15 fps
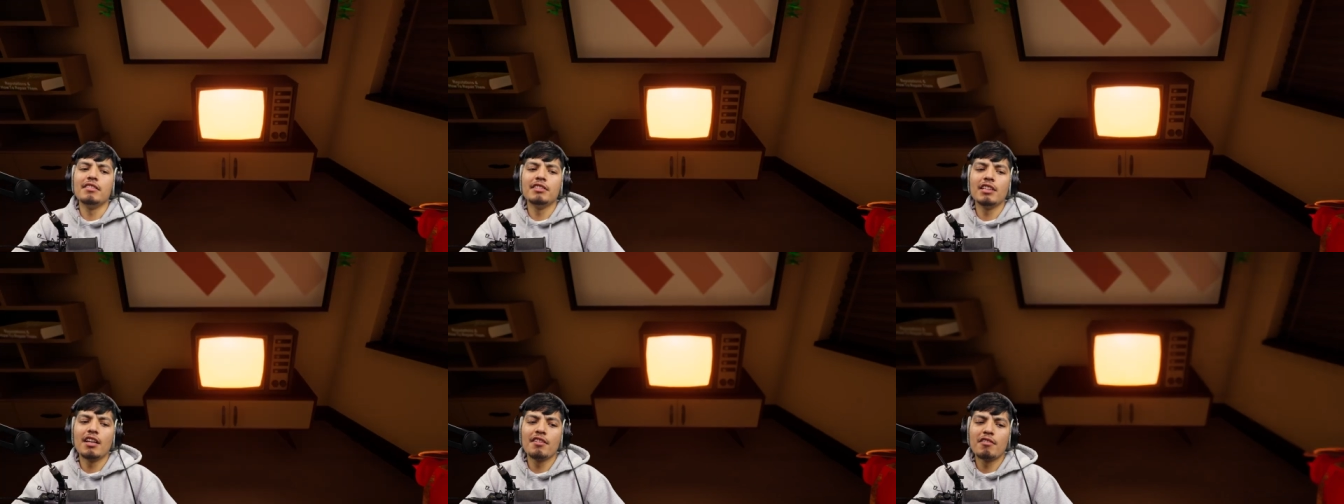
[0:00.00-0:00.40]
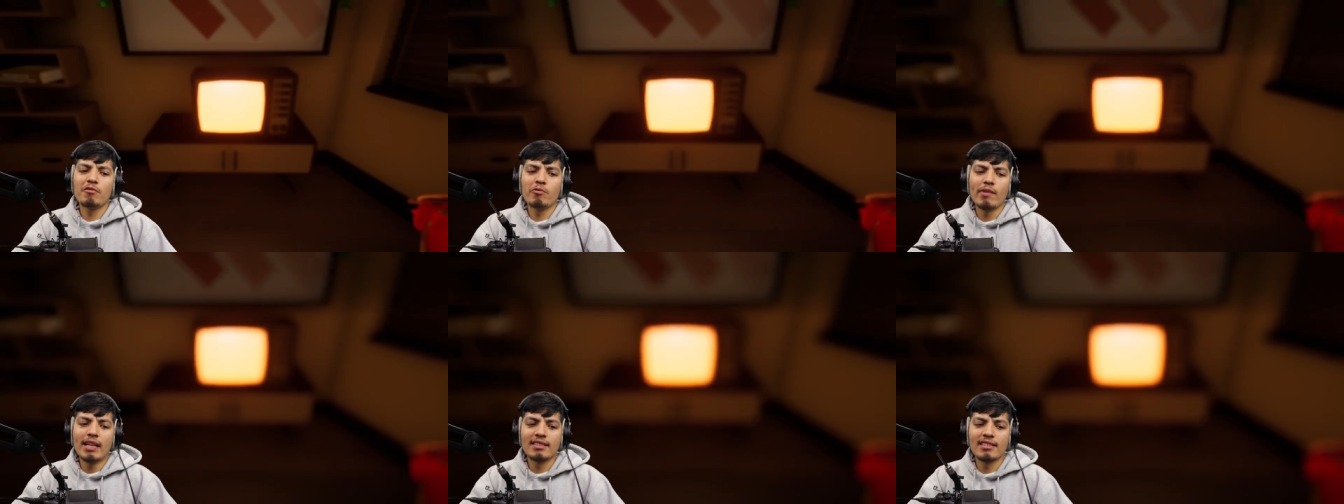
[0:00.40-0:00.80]
another
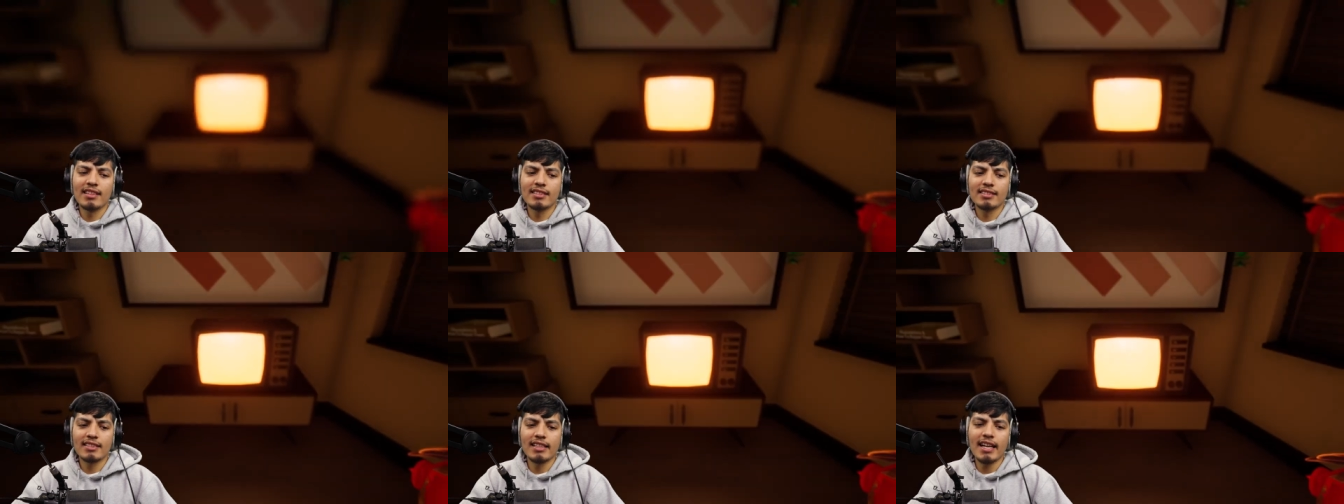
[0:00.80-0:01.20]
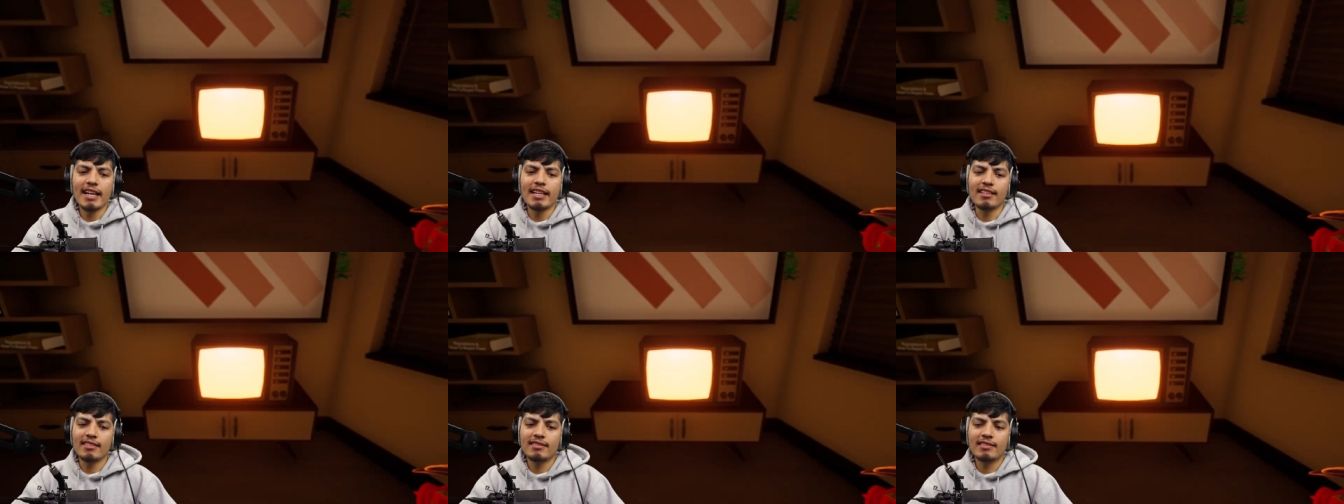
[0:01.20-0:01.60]
restless
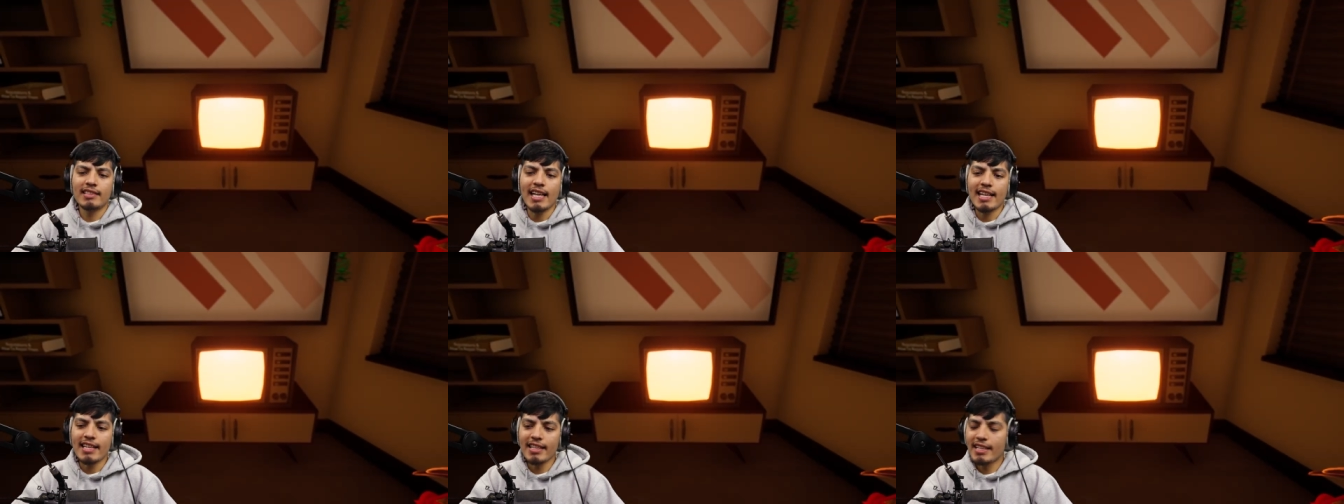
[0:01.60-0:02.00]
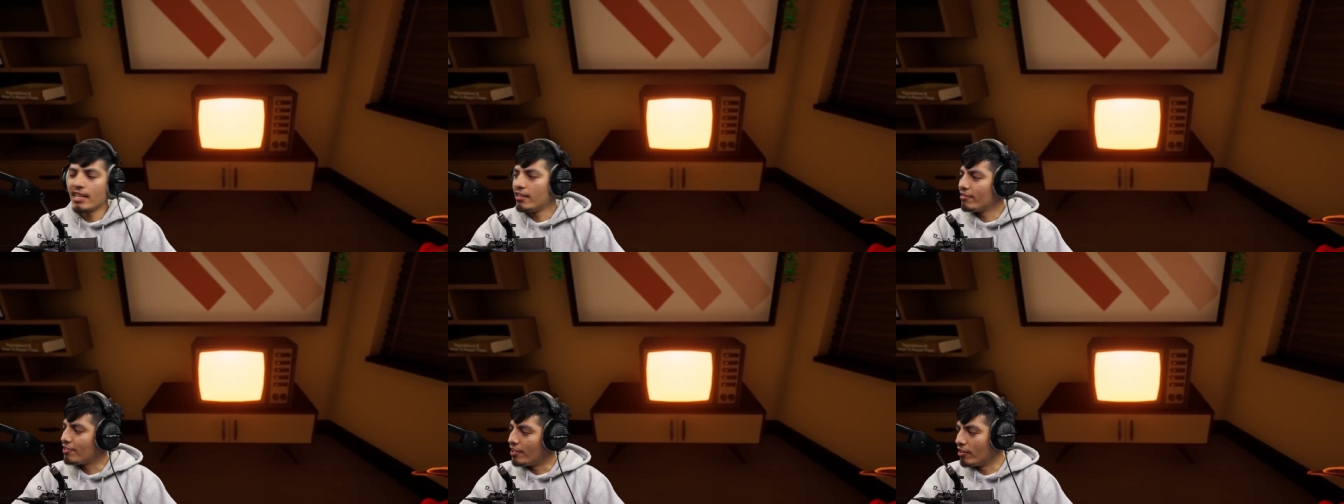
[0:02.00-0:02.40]
night taking
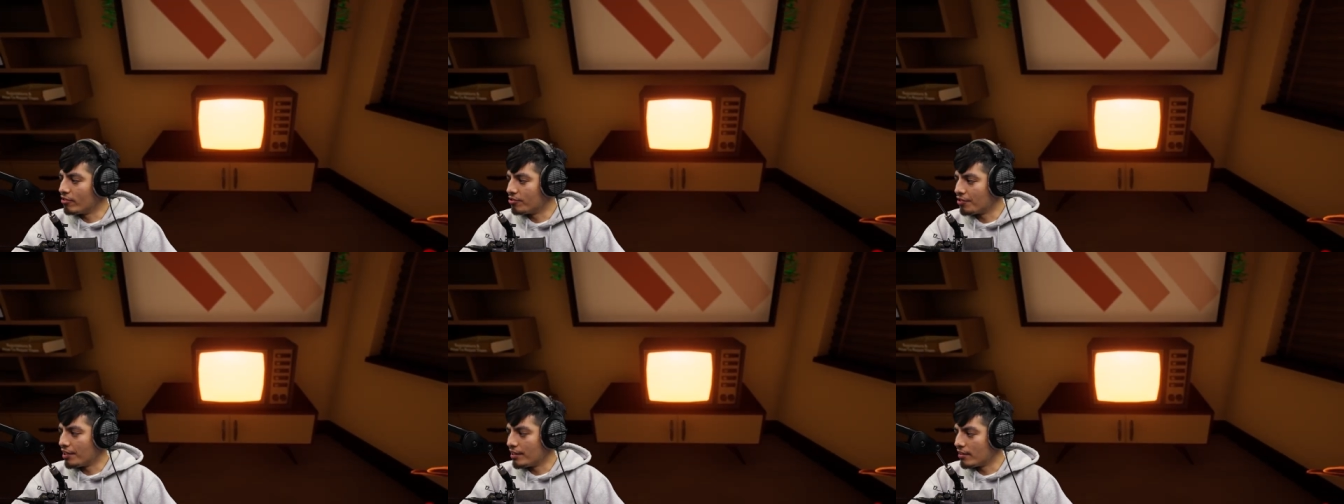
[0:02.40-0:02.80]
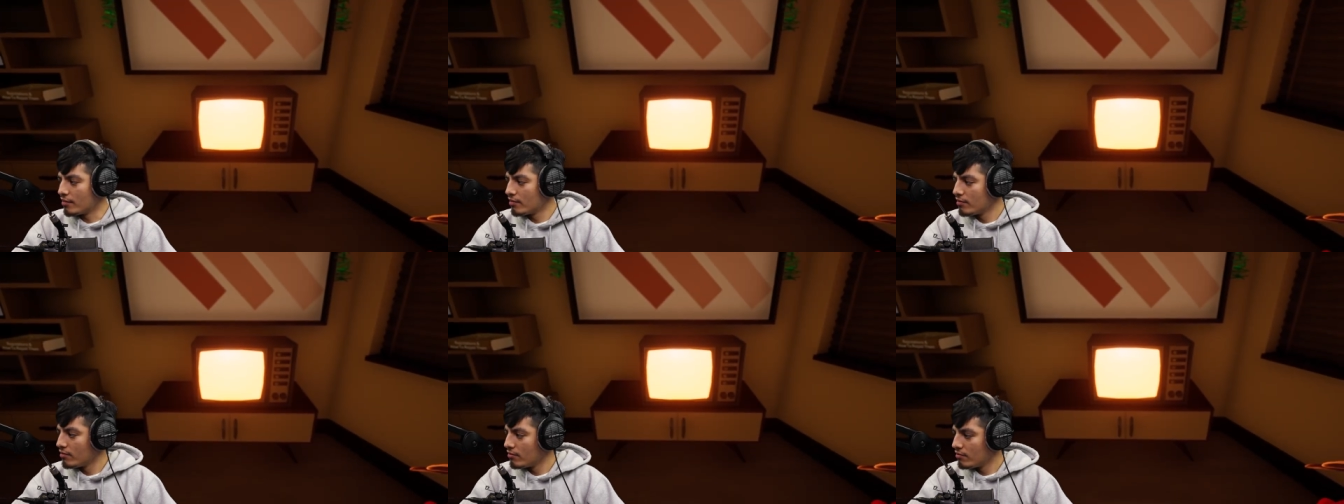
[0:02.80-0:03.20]
care of children.
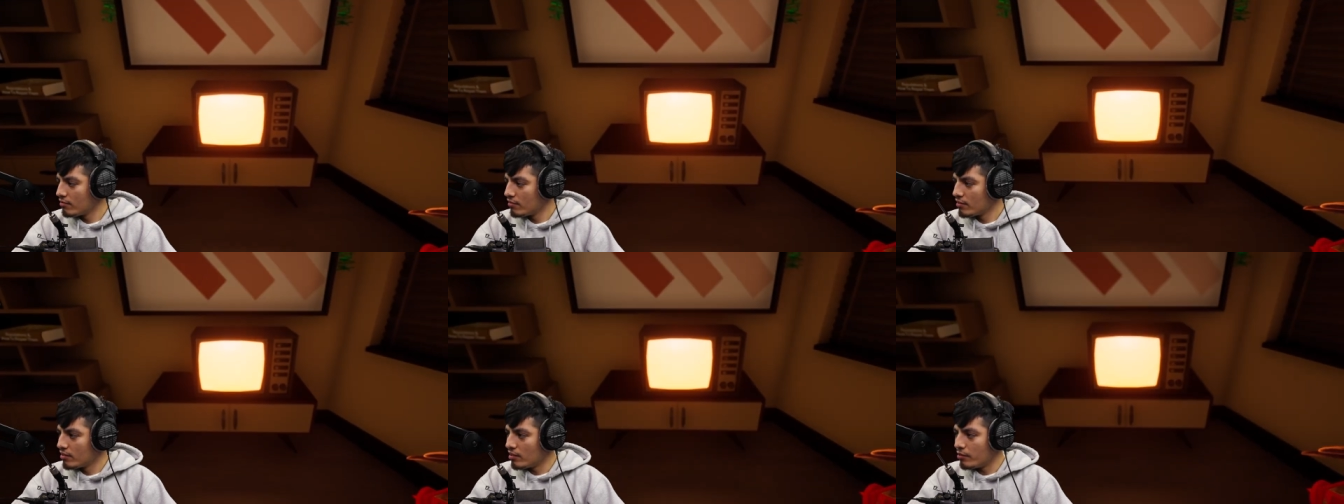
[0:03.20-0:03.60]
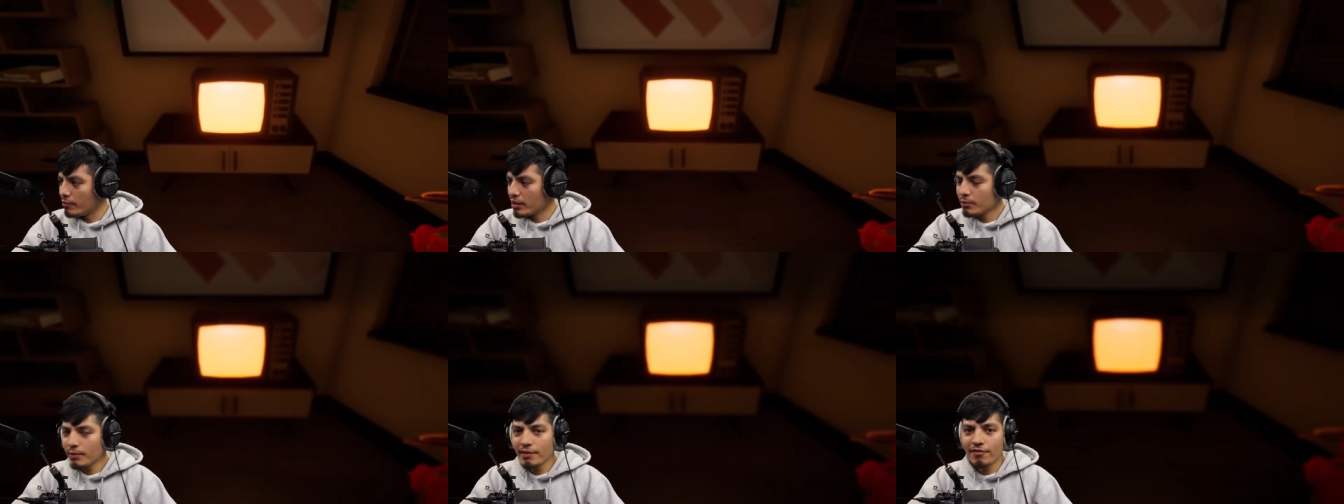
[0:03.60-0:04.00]

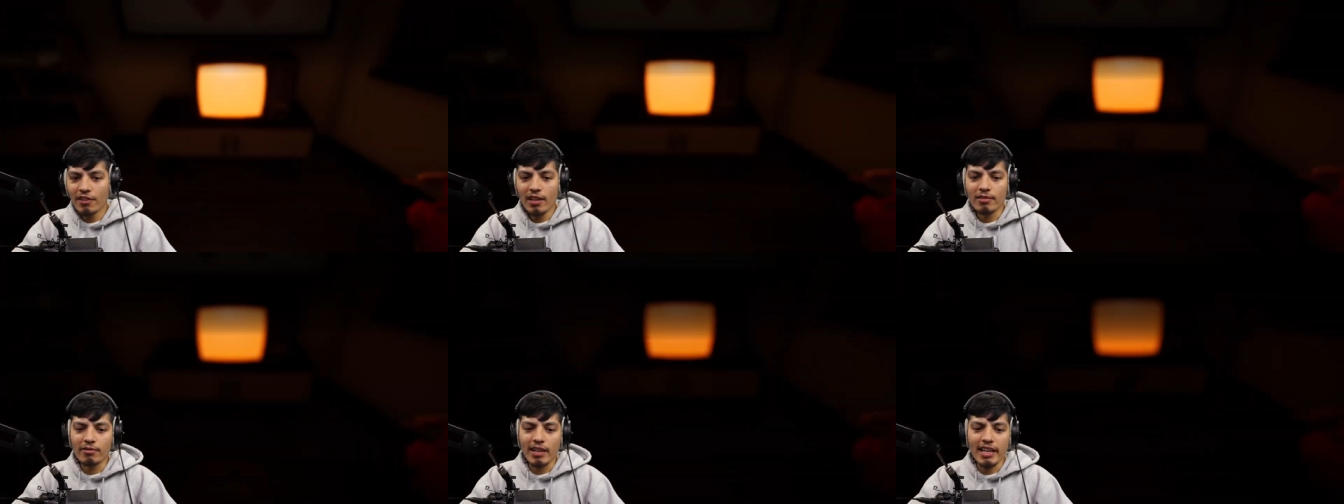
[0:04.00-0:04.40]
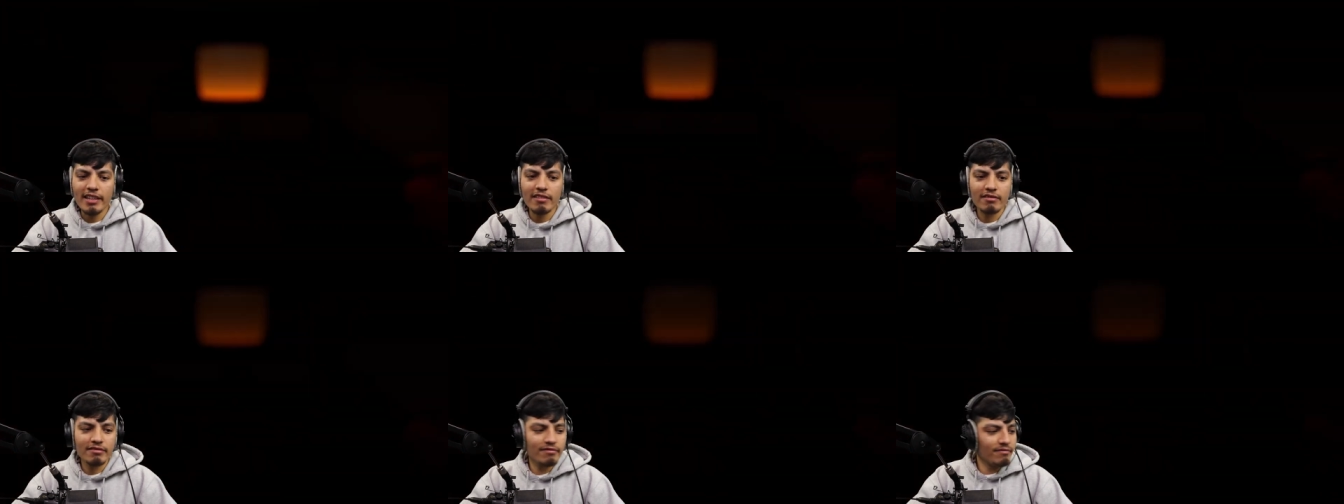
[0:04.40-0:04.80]
Must be fun,
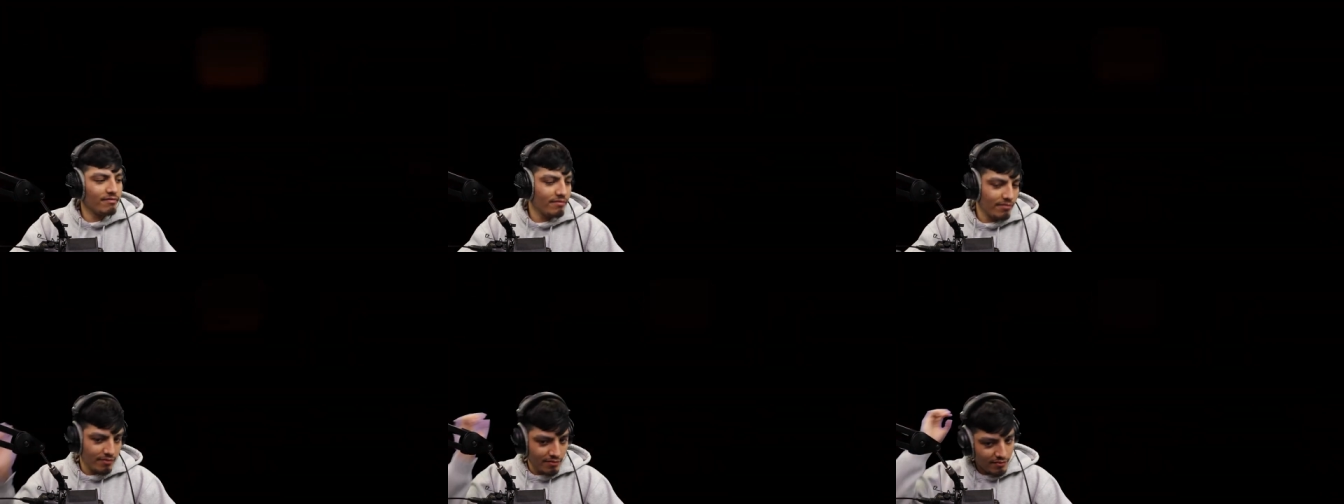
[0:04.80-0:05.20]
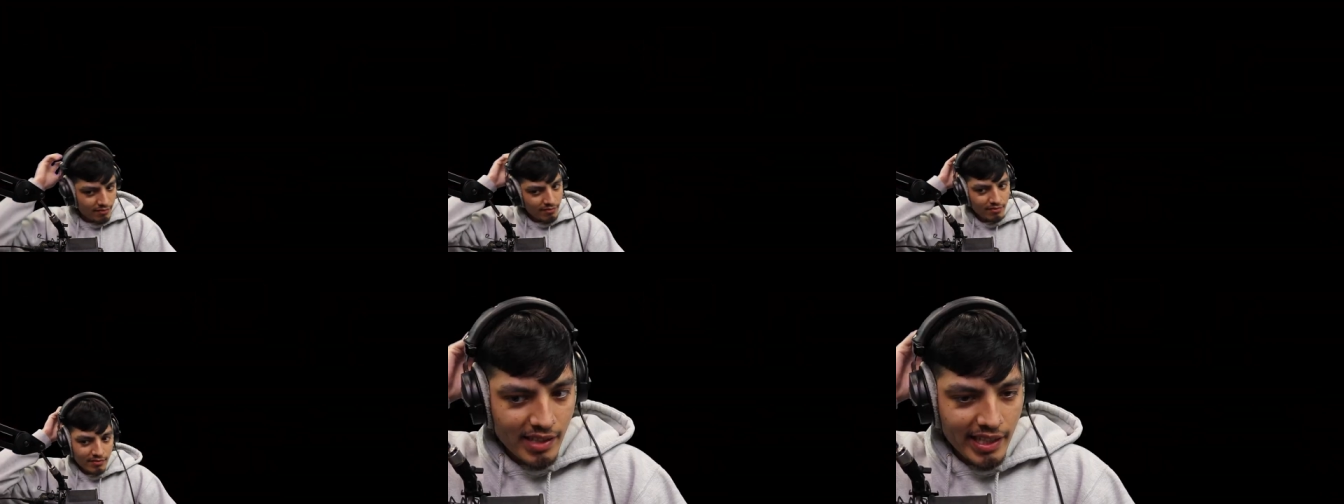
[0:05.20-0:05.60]
right?
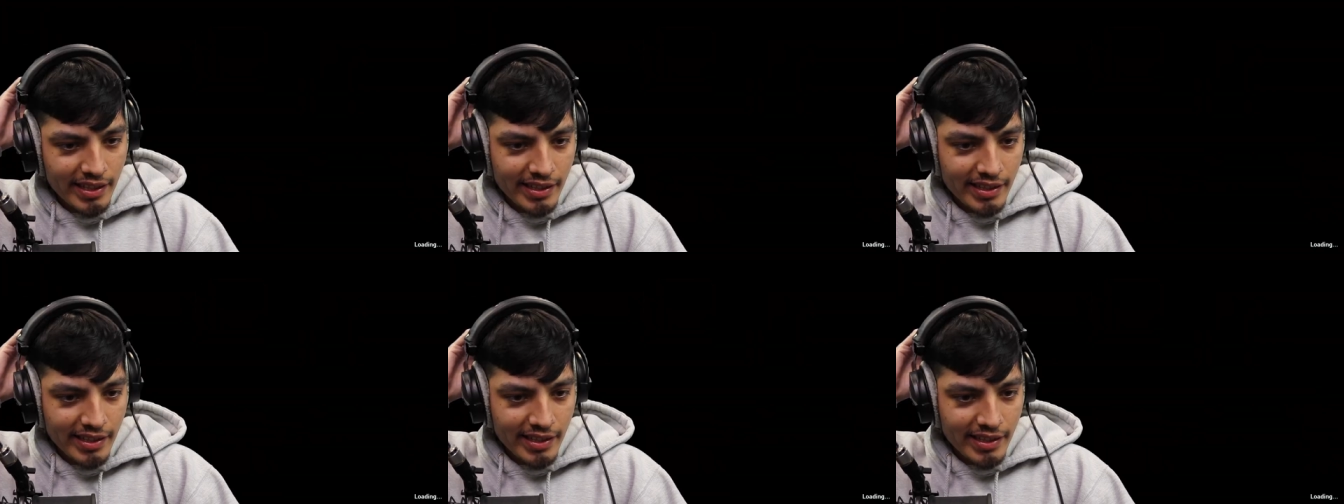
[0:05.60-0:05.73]
I